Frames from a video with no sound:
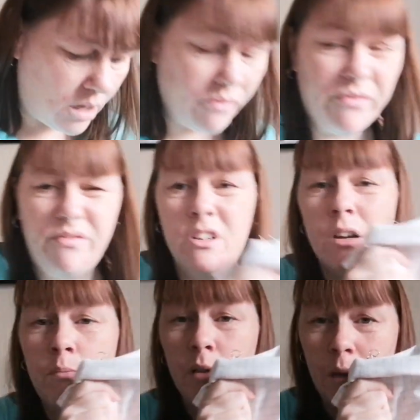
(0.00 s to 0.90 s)
I've
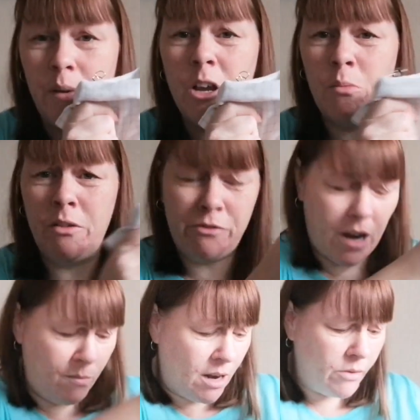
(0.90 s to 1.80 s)
got to put that back on my
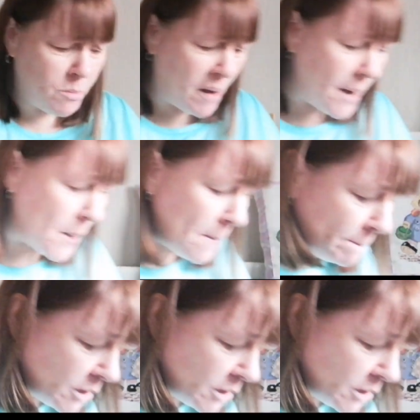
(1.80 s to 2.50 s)
frame now, it's a pain in the